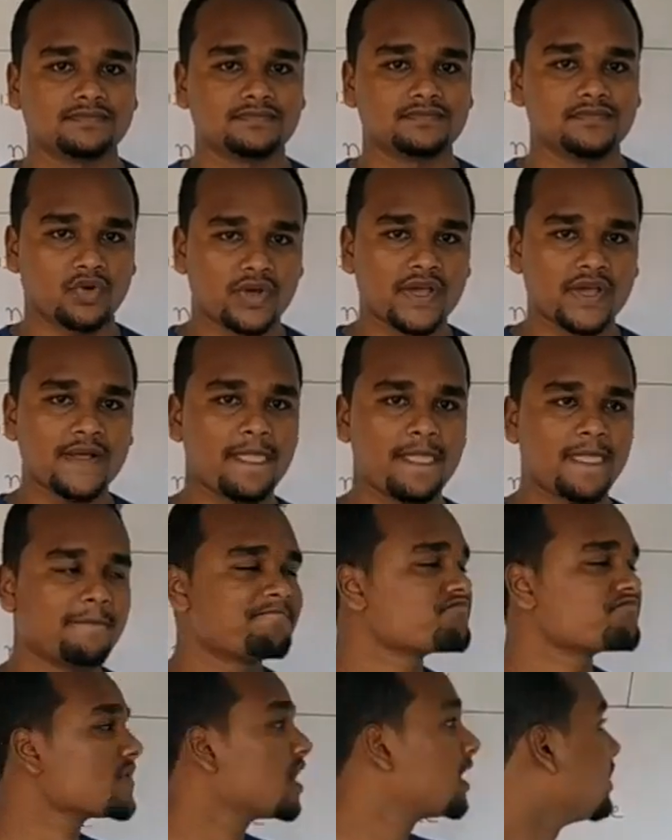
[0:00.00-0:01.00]
Okay?
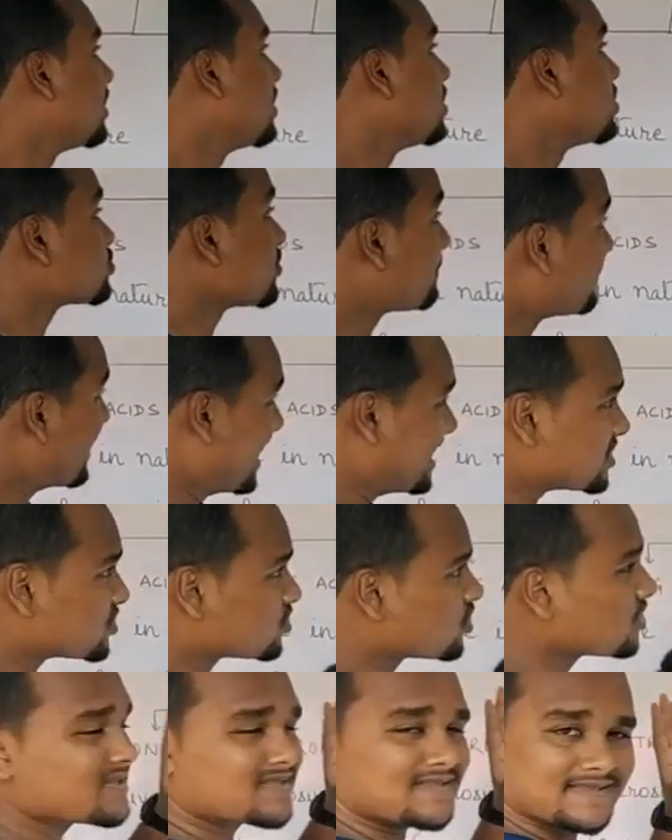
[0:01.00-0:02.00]
So based
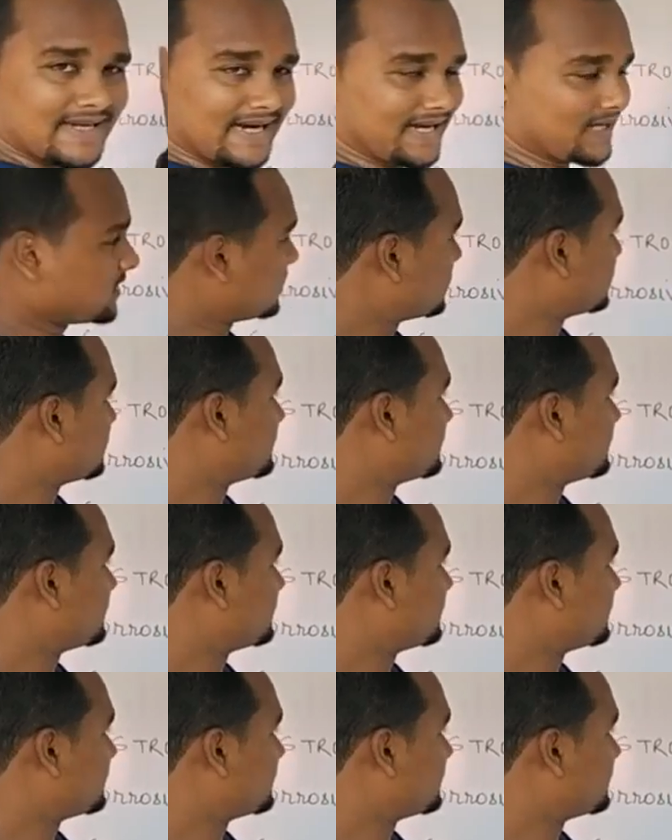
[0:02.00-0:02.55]
on strength,